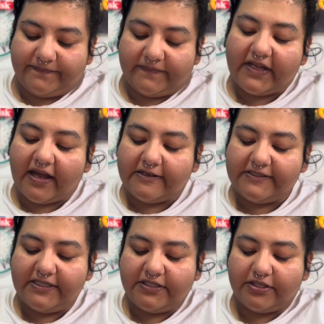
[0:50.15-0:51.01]
The house
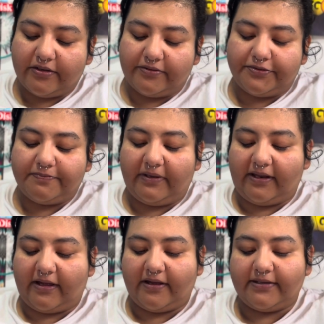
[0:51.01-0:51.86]
he chose
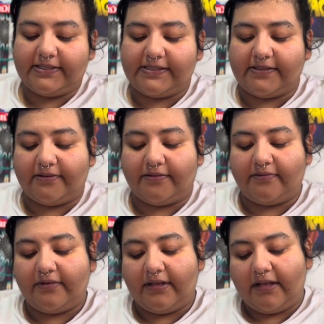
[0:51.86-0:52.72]
belonged
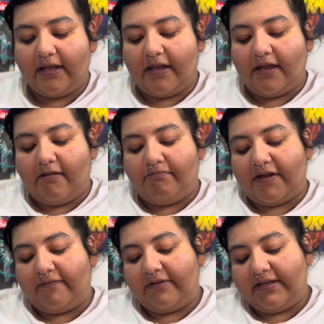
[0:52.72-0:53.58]
to
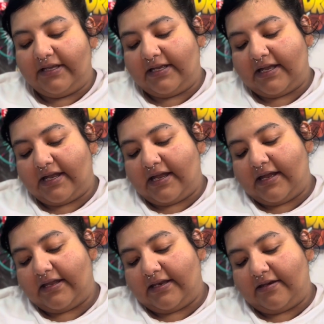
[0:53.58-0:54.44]
Beverly
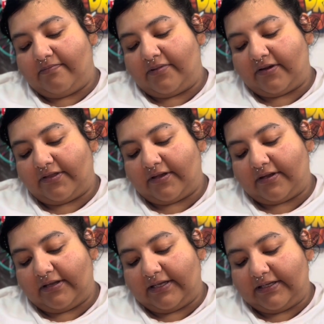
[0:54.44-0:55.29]
and Bertha
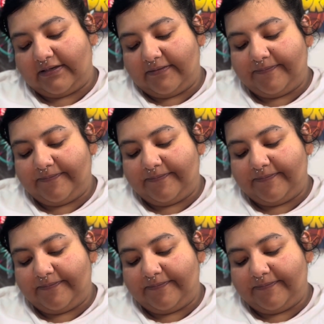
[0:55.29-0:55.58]
Cludd.